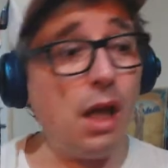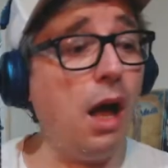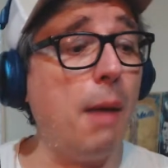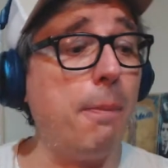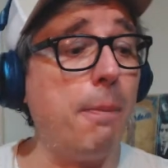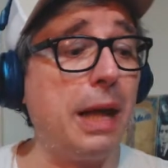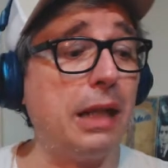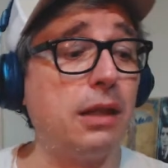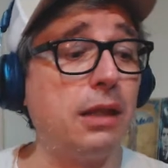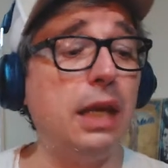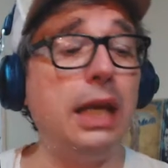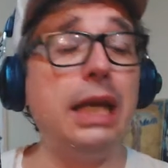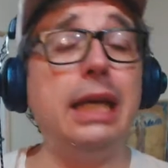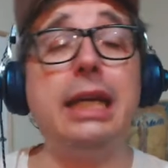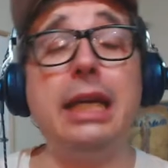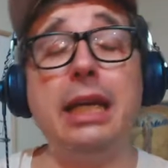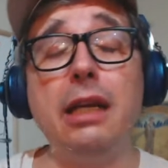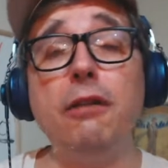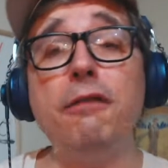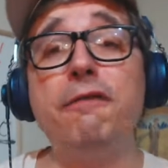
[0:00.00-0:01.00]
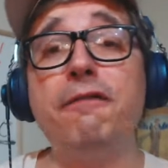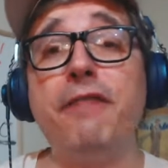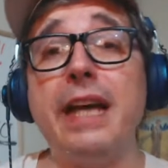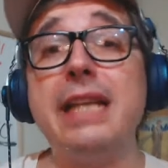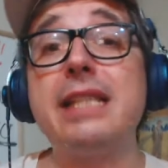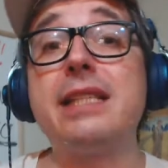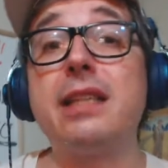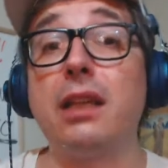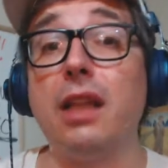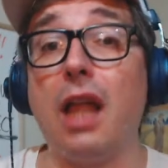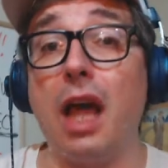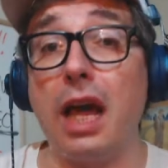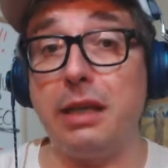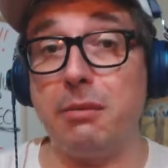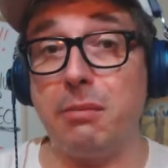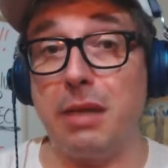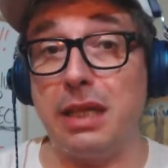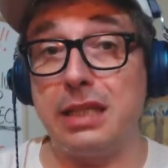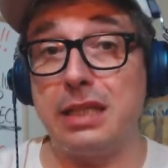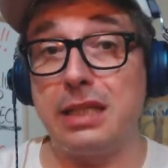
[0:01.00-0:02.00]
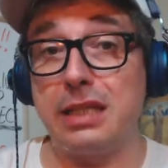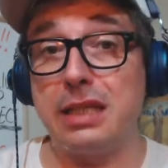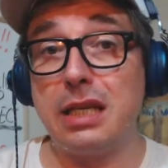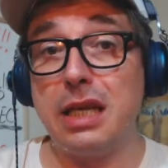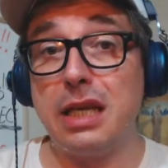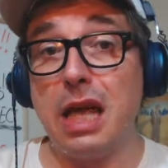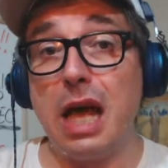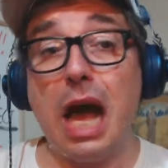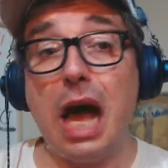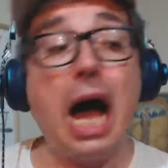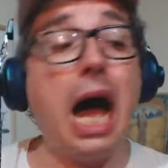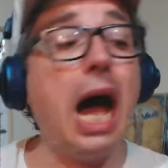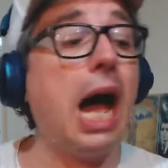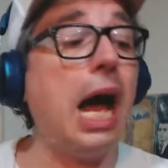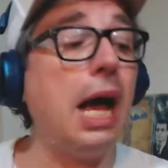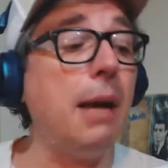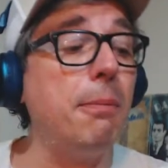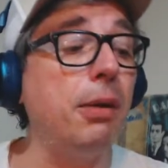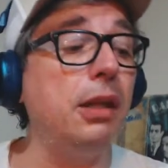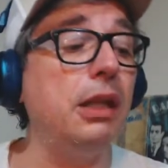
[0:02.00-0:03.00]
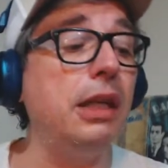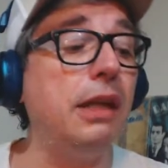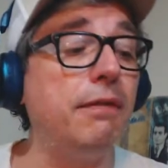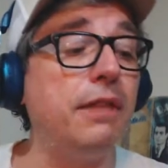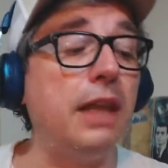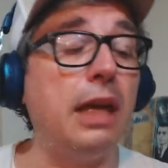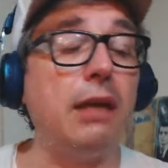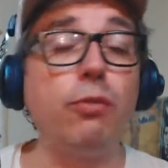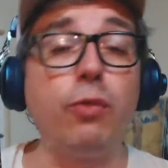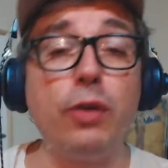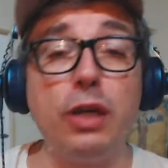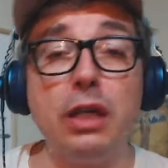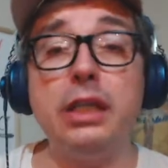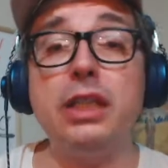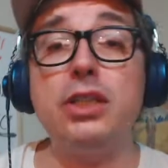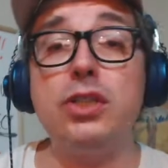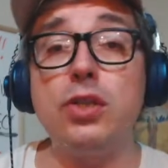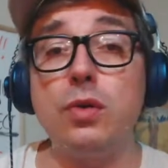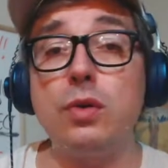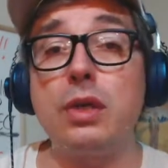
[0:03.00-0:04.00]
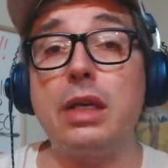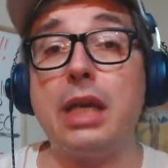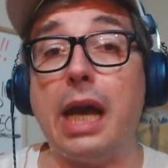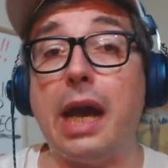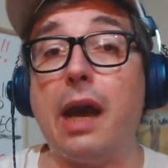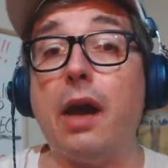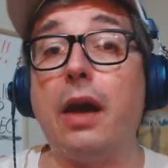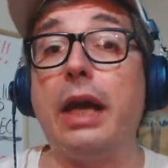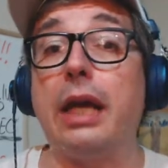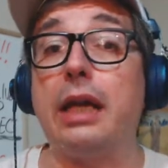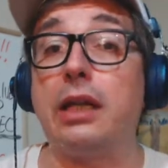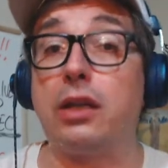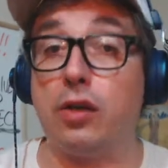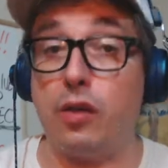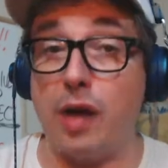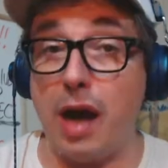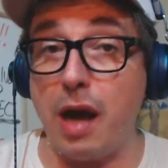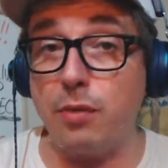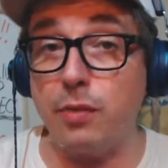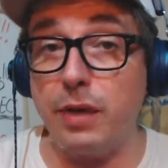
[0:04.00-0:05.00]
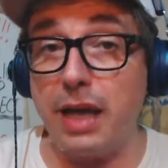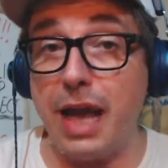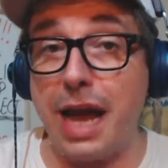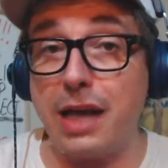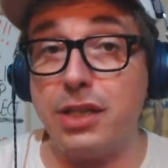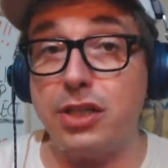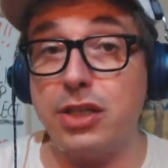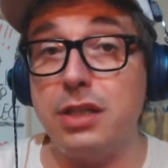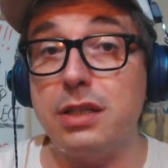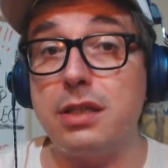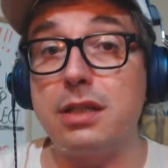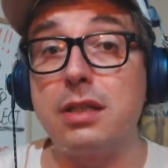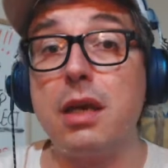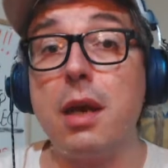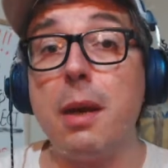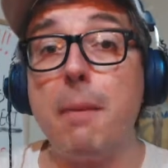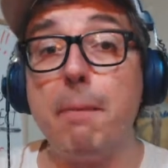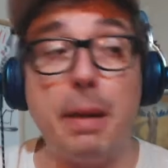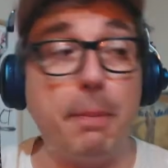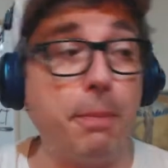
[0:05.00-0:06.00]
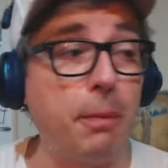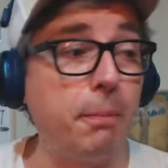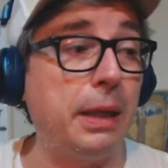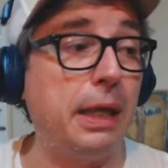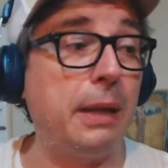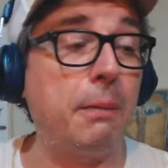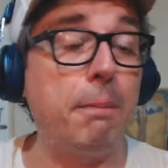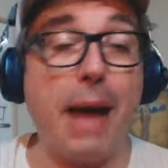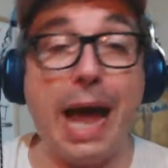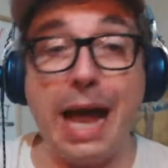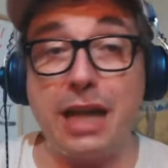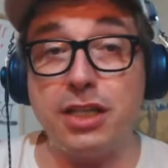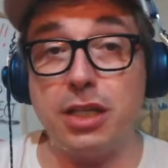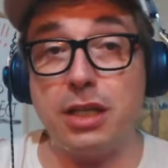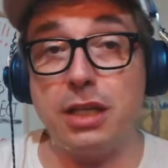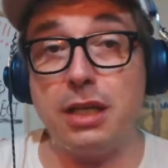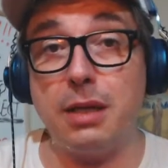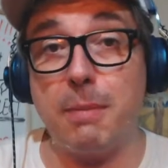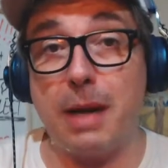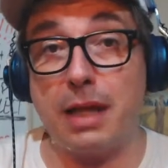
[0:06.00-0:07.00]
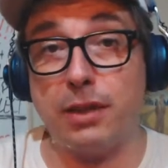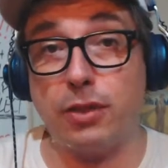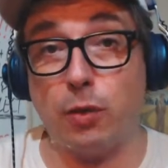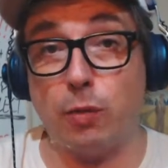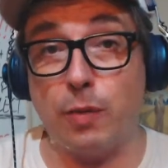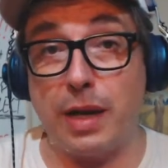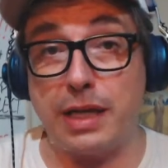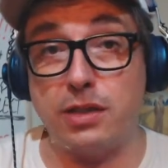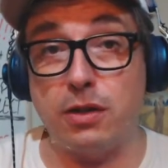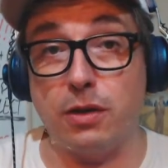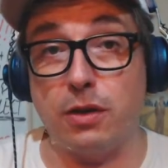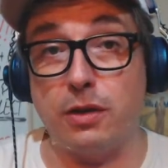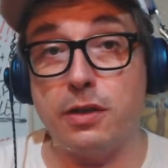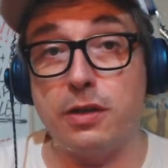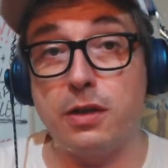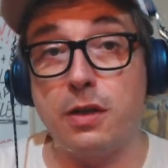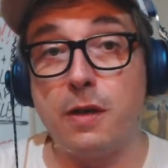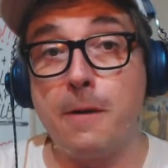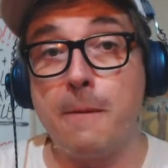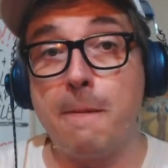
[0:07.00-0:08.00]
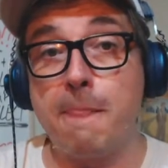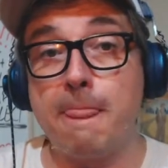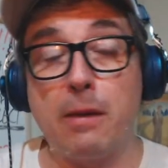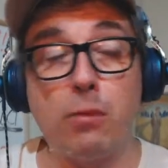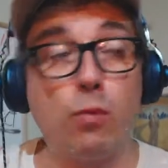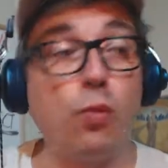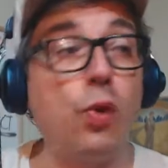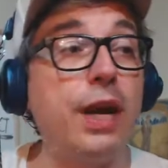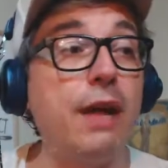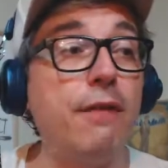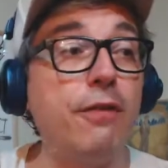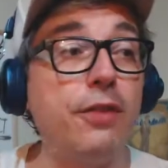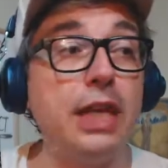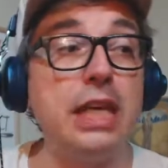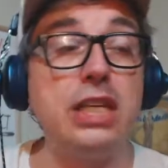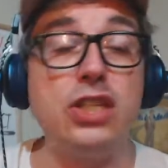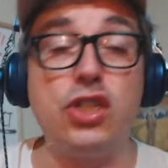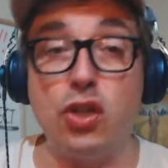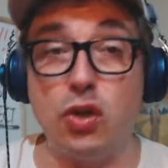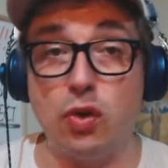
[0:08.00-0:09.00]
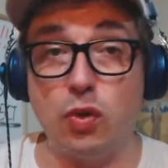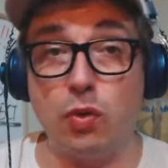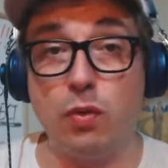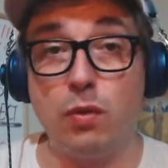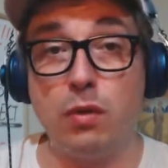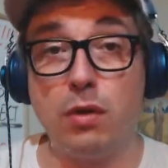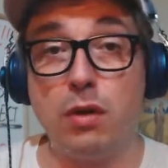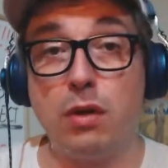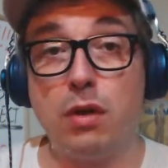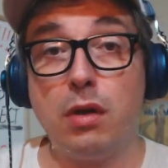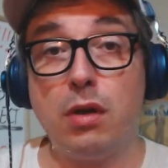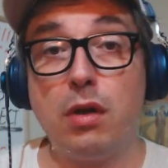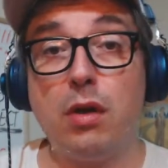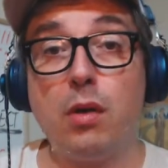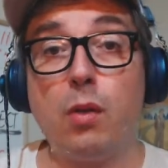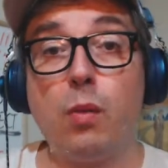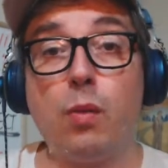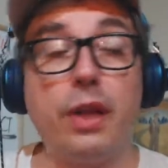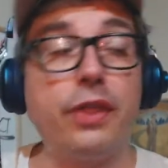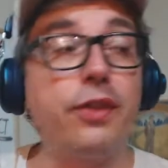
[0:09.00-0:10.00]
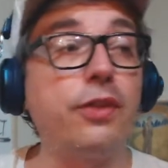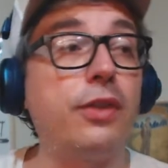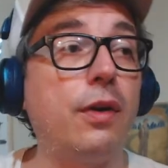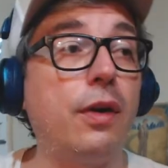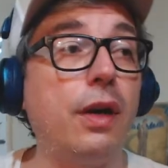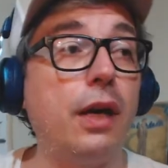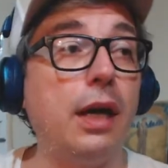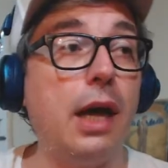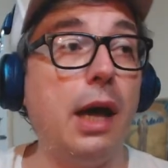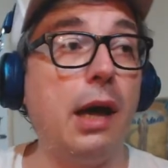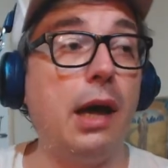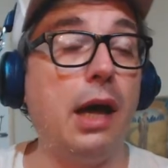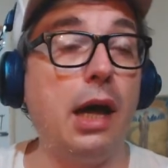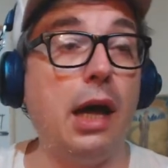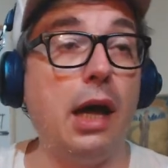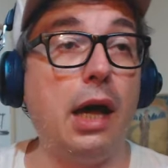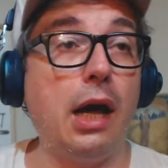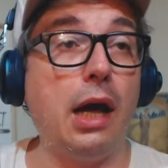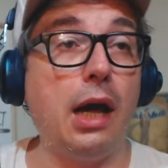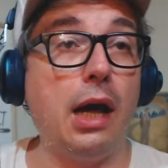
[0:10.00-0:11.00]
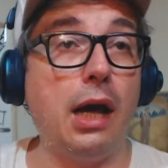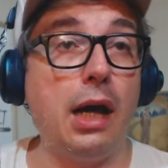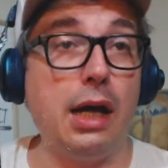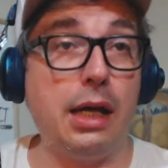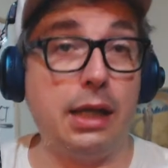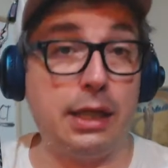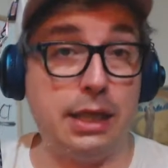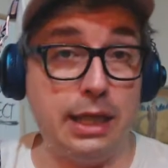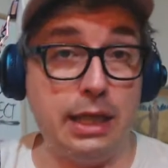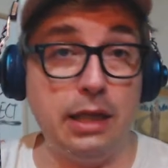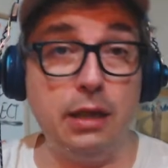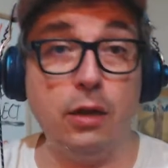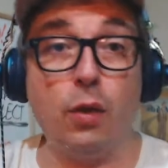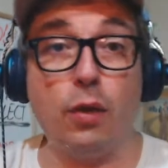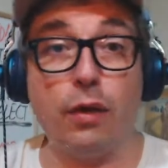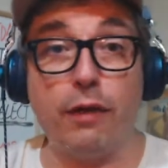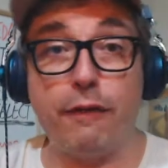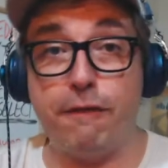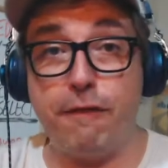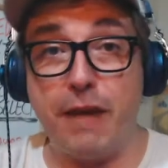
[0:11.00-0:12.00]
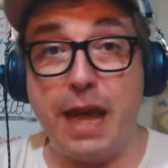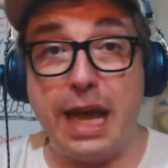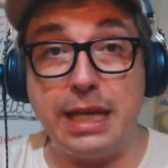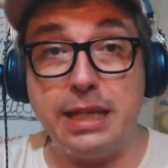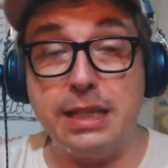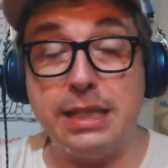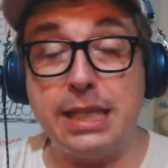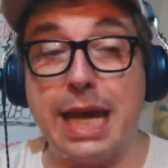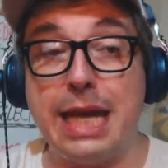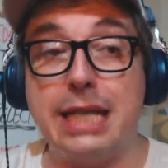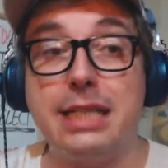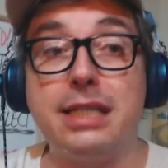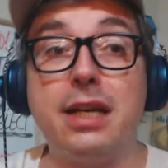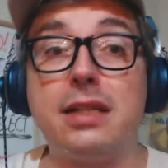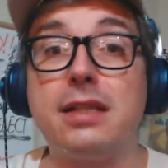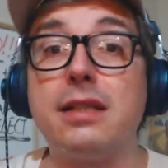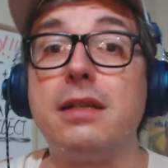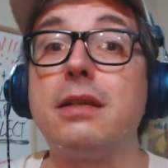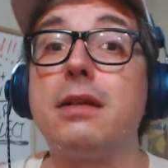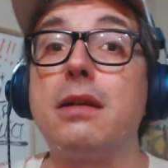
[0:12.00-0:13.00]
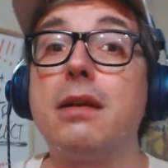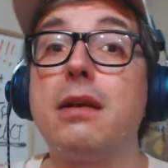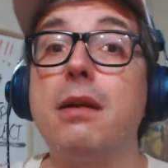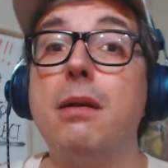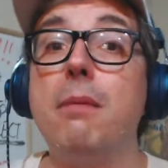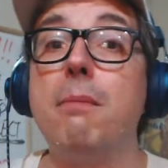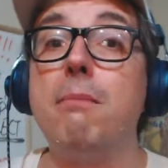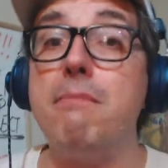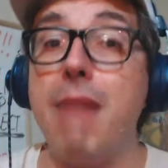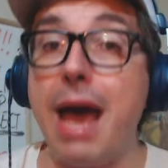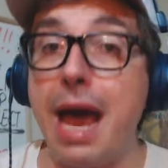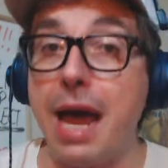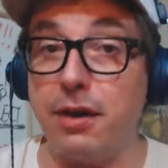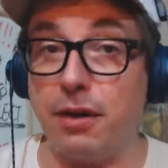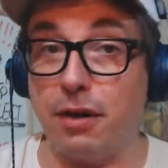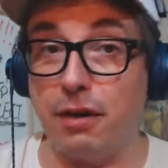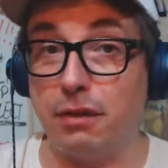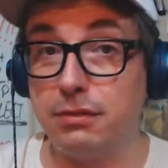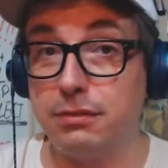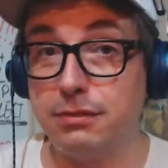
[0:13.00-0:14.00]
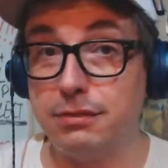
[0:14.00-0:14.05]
about heel face alignments. I believe they really do care in crowd reactions, people being passionate about their wrestlers, and whatever they do, whether they're a heel or a face, it doesn't matter.